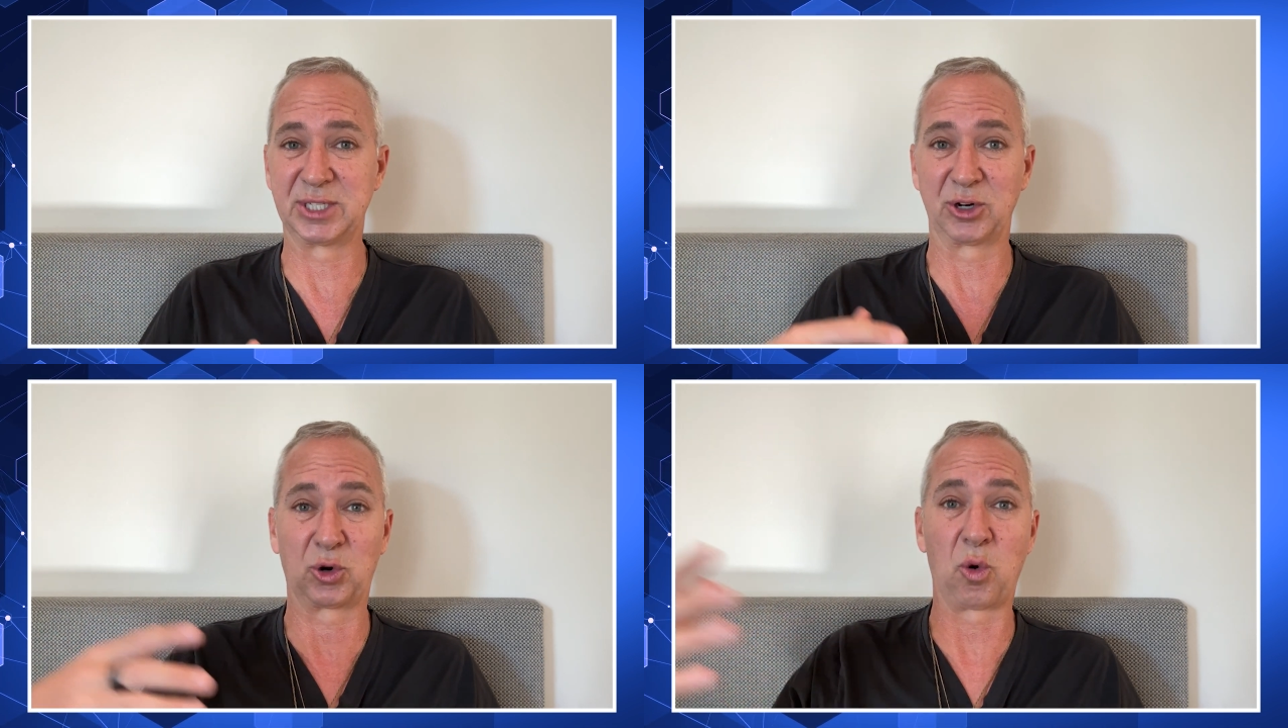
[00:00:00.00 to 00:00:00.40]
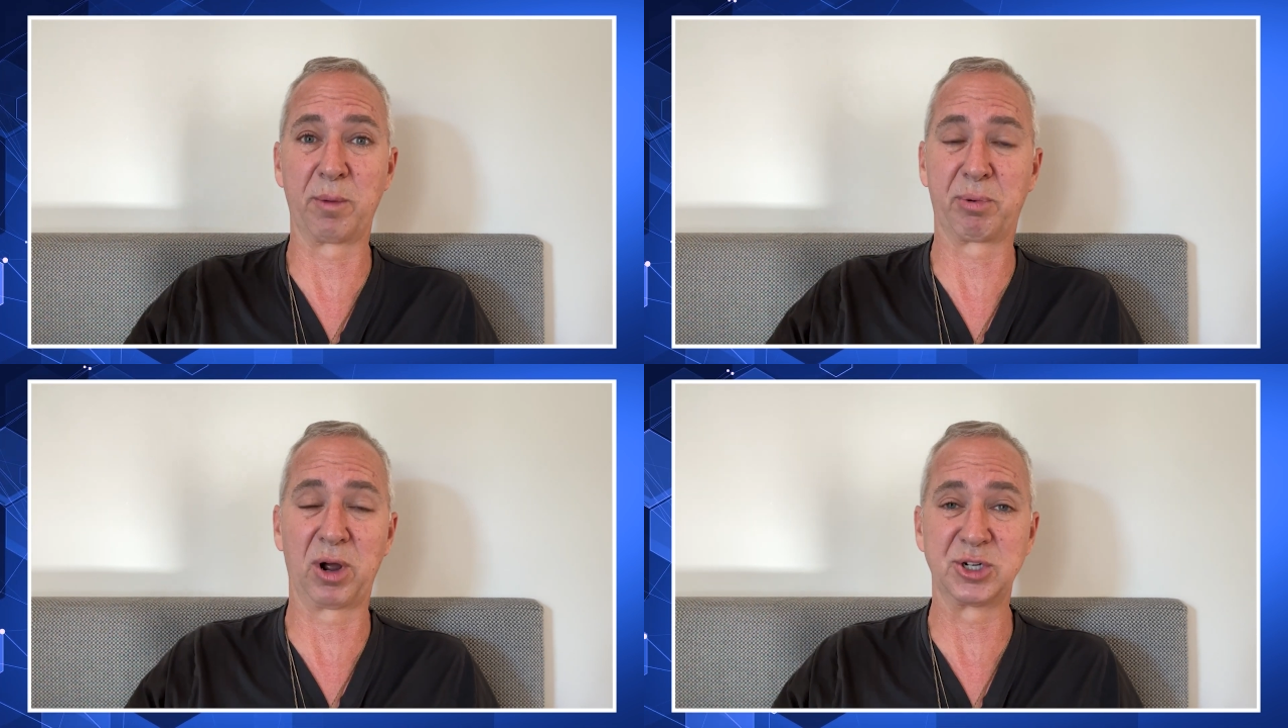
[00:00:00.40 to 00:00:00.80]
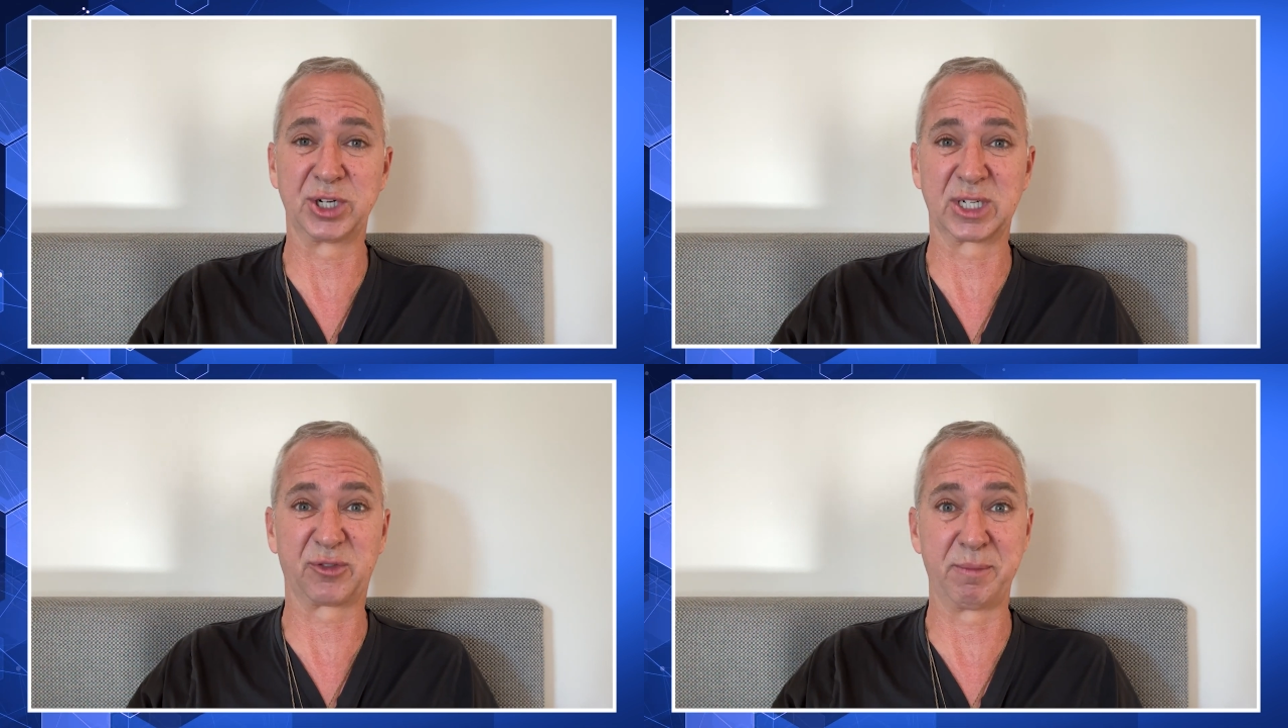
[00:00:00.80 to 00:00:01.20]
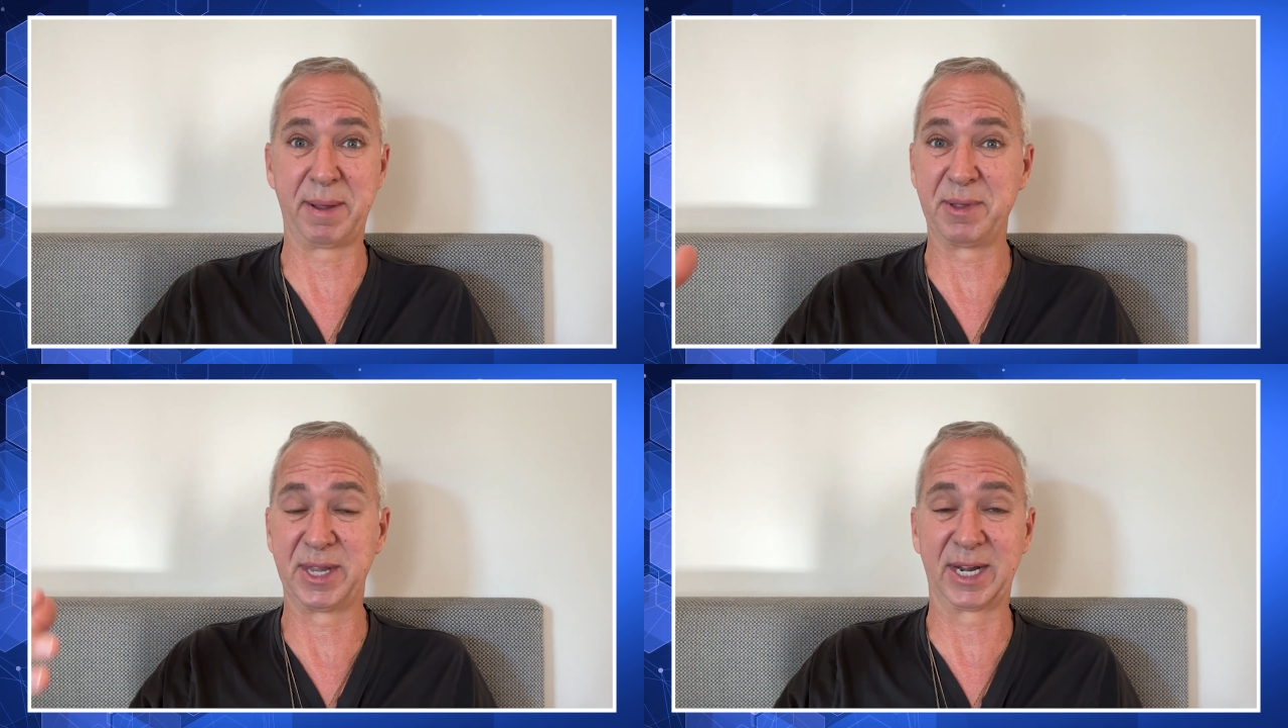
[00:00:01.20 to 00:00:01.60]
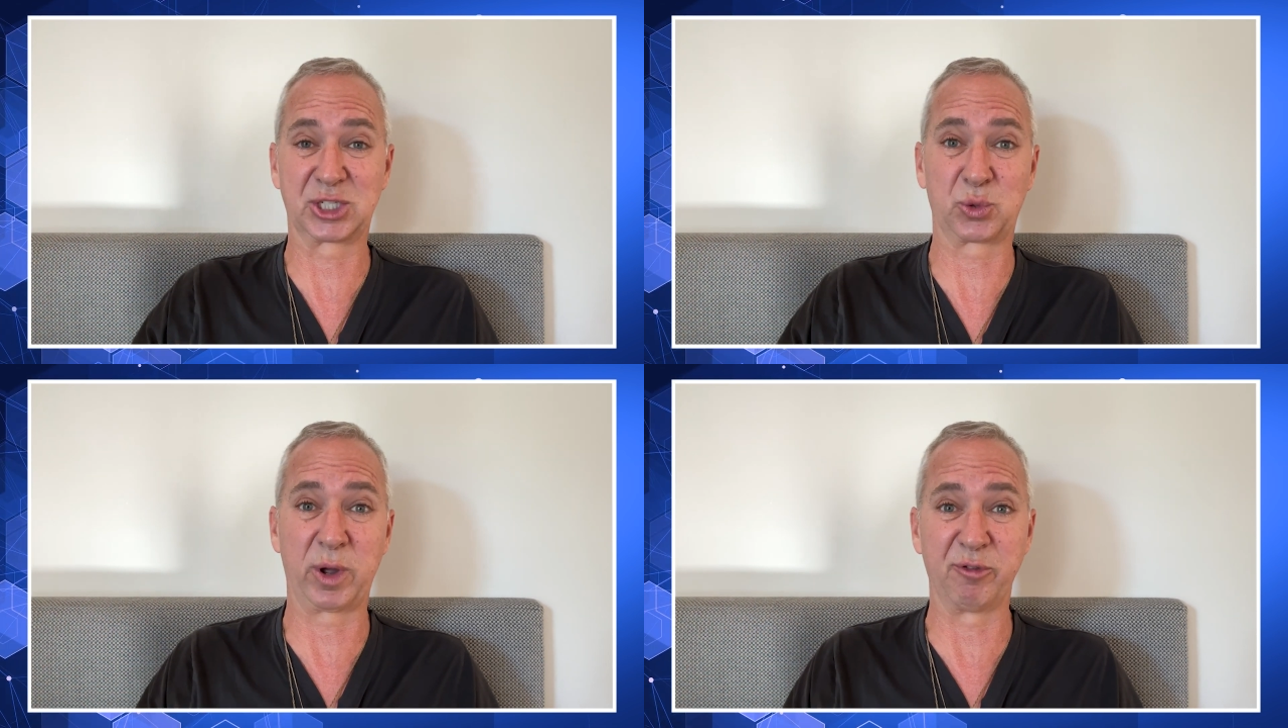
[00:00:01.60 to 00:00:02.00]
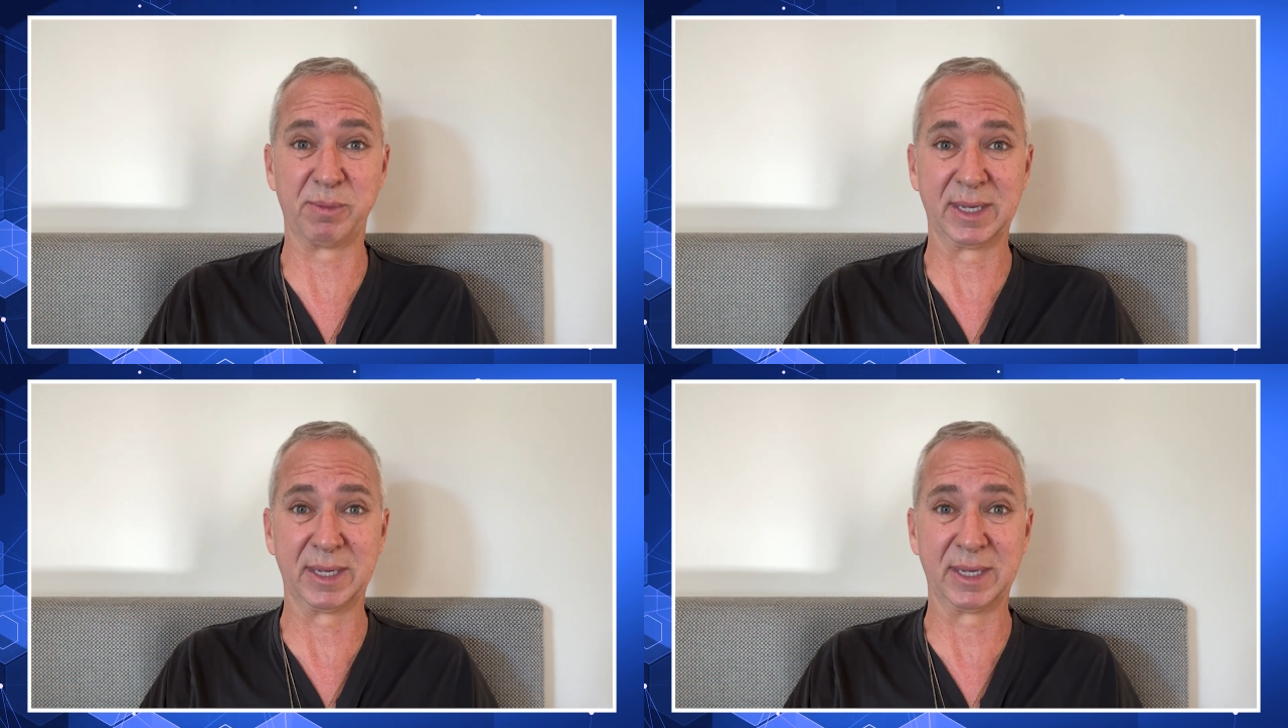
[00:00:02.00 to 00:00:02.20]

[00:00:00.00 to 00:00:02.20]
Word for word: their core projects for maybe the next 12